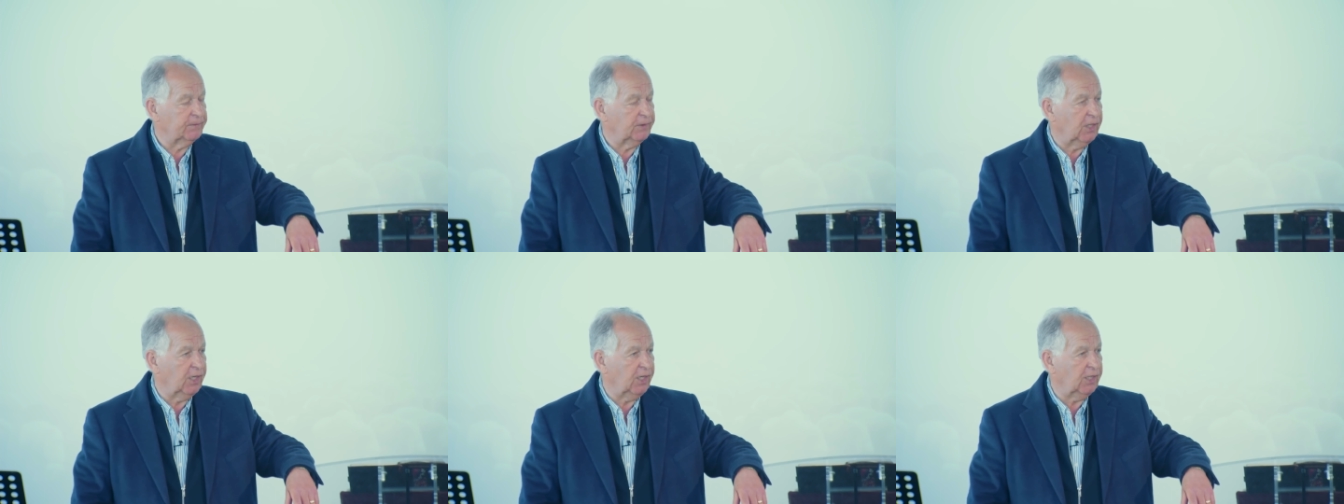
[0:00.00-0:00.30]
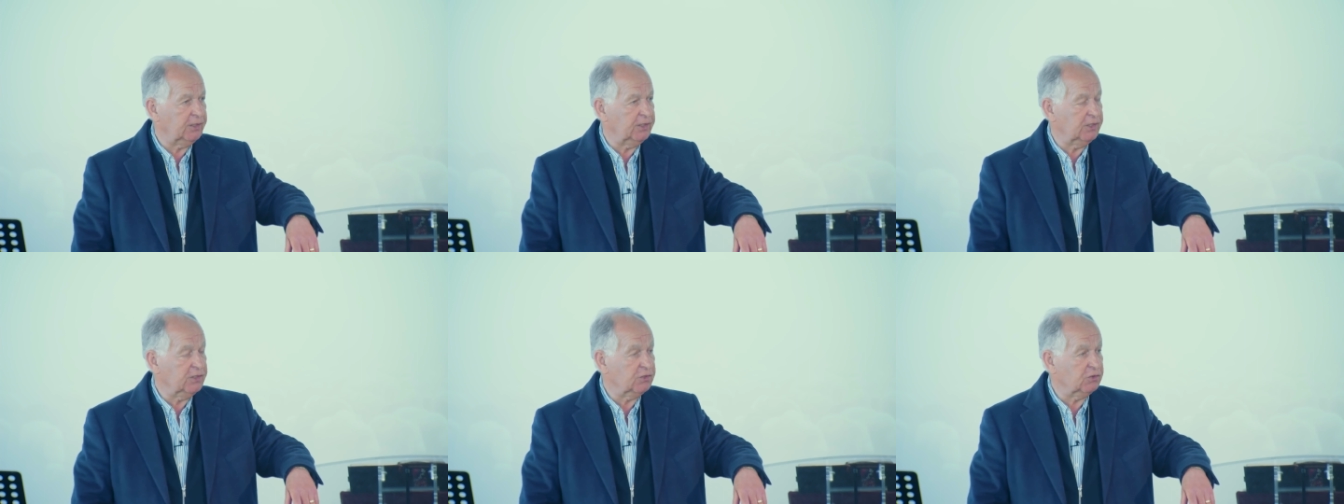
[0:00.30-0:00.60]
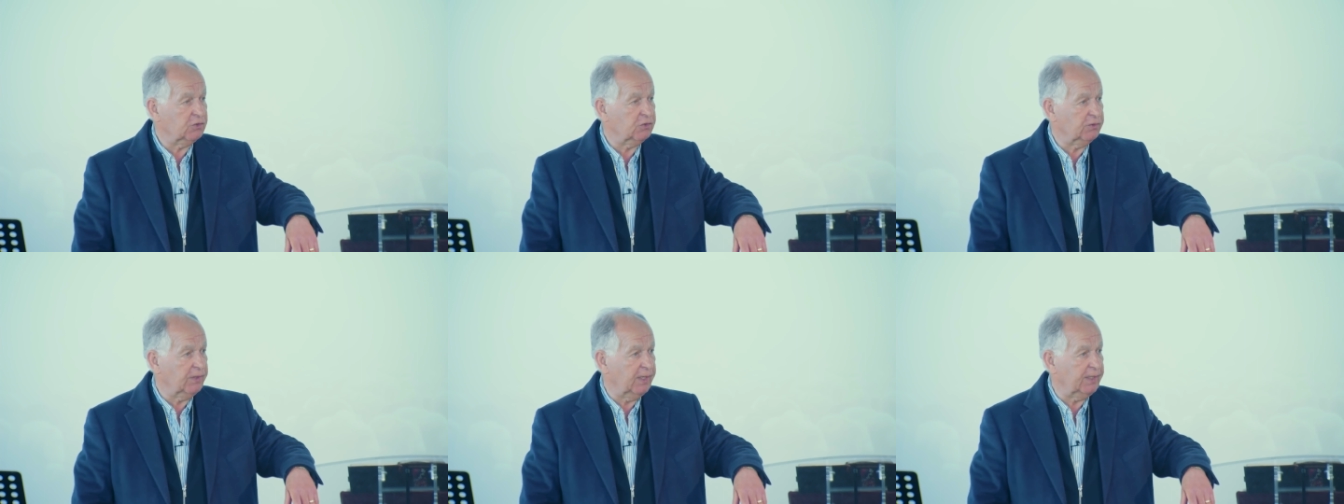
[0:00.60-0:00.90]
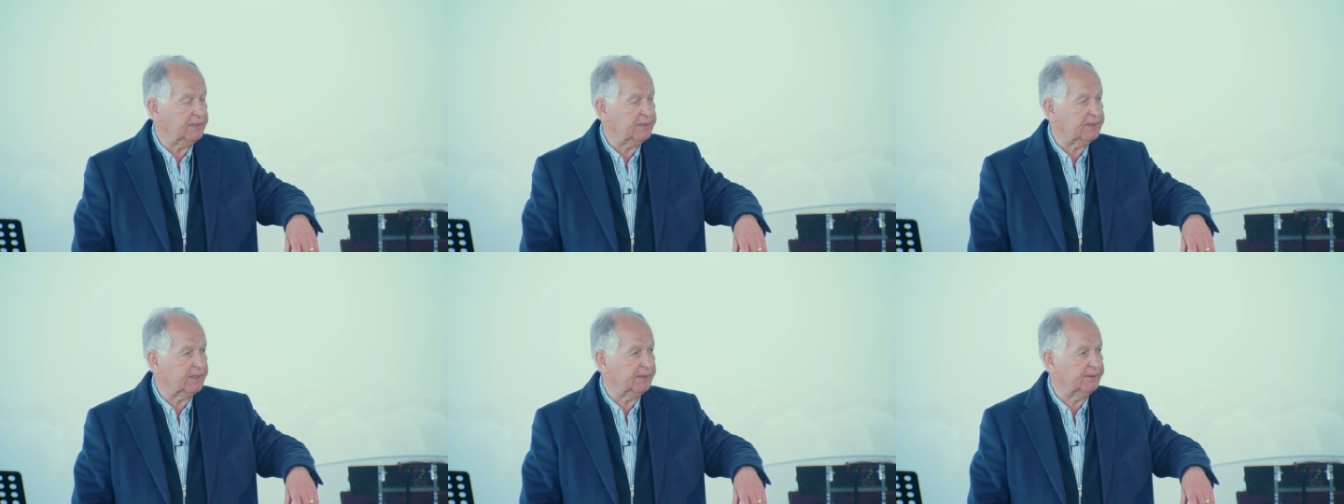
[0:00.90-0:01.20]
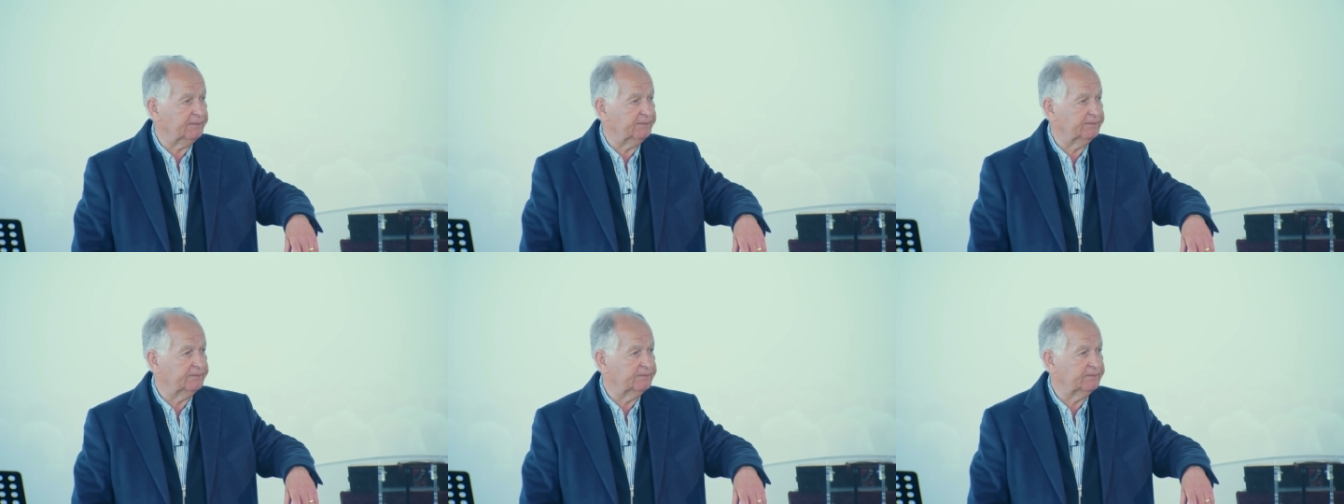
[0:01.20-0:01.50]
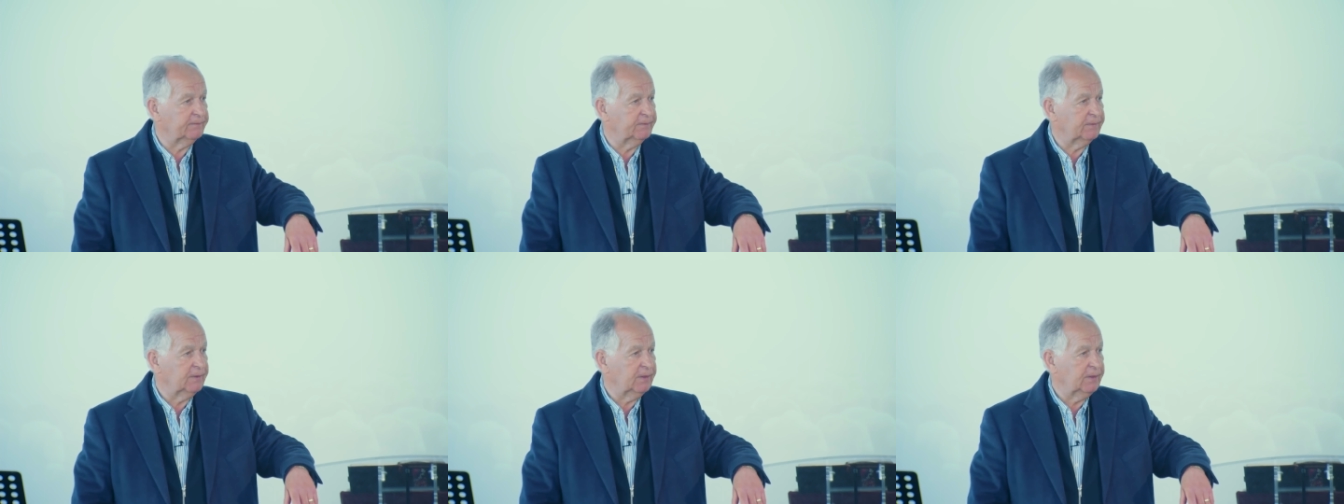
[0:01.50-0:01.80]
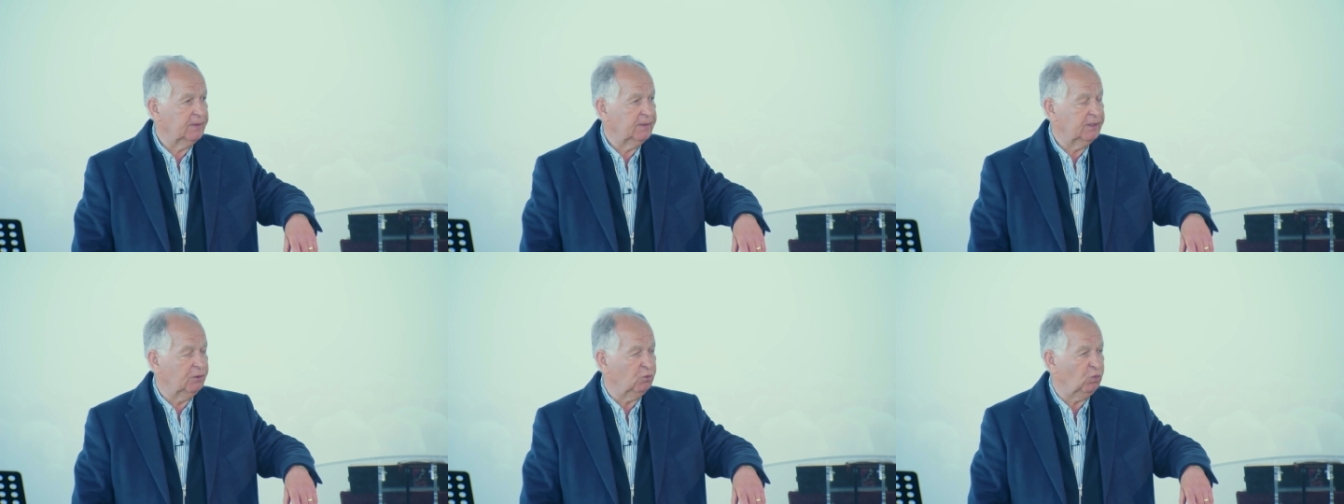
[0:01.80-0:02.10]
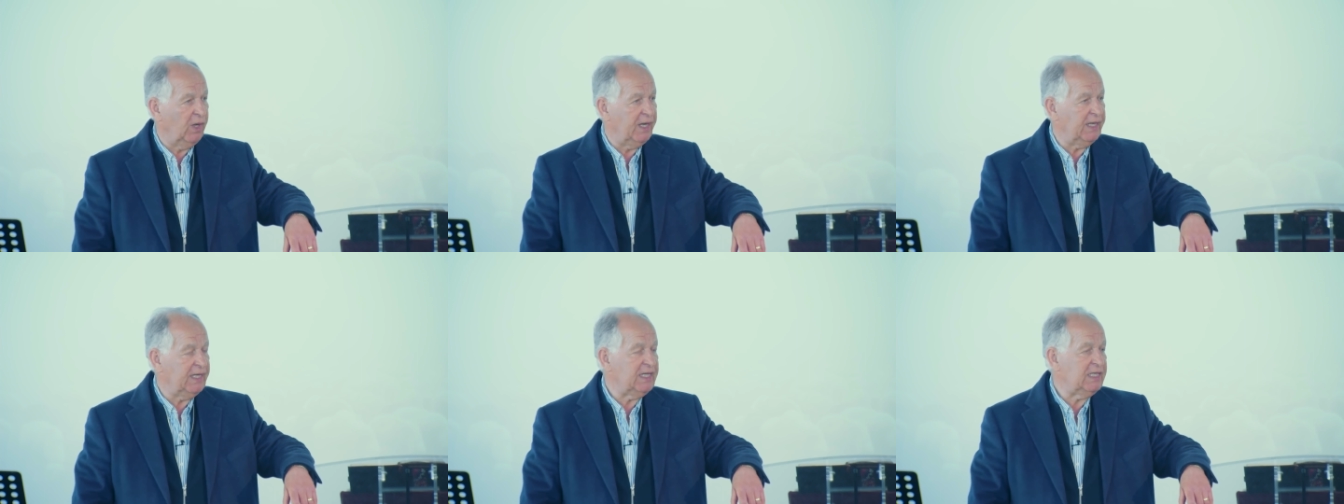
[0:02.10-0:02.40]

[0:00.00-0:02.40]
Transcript: God is greater. When